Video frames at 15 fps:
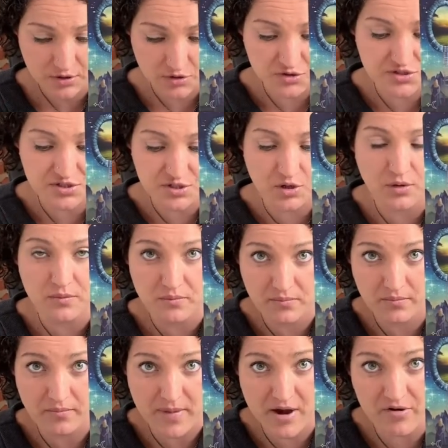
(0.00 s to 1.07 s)
You're still
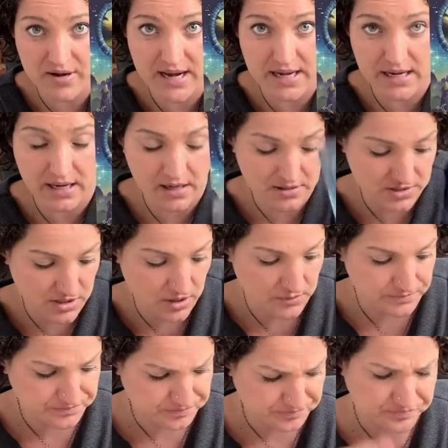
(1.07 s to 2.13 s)
marinating. So
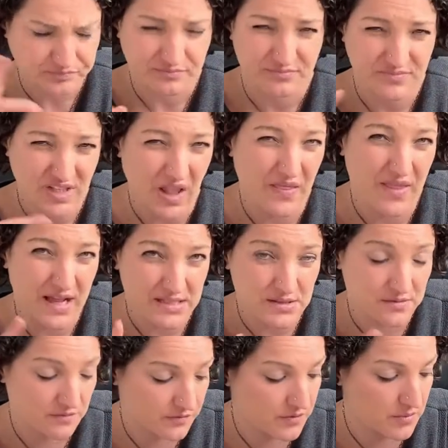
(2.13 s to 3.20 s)

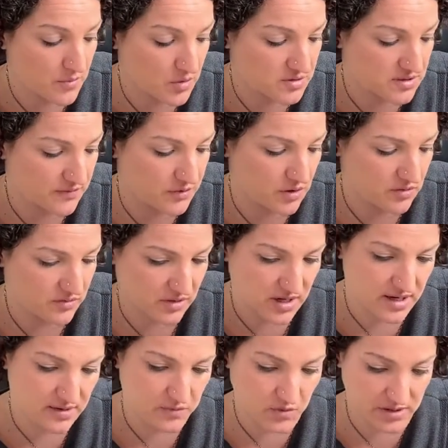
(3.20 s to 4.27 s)
that's for most of you. They're
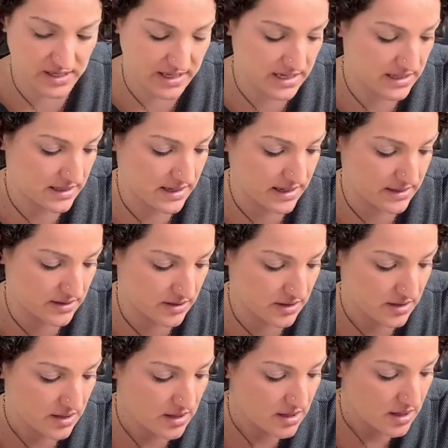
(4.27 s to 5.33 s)
kind of working hand in hand here.
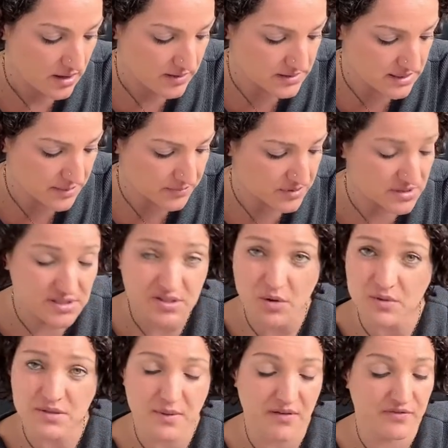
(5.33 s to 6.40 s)
The temperance is
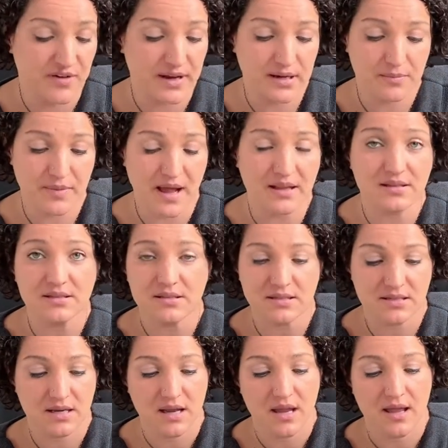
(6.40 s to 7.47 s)
always about finding
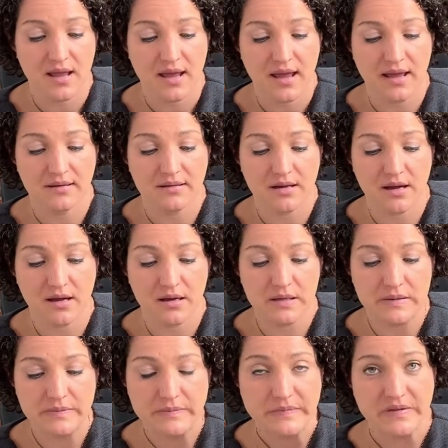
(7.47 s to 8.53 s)
balance and
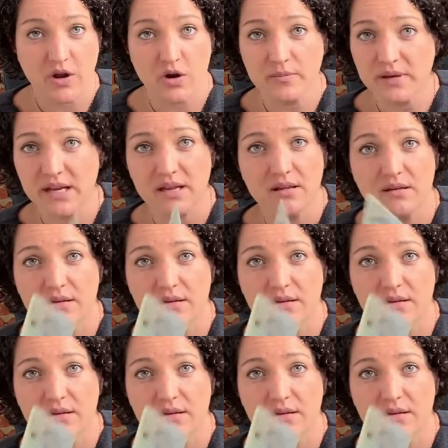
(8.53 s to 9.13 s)
harmony,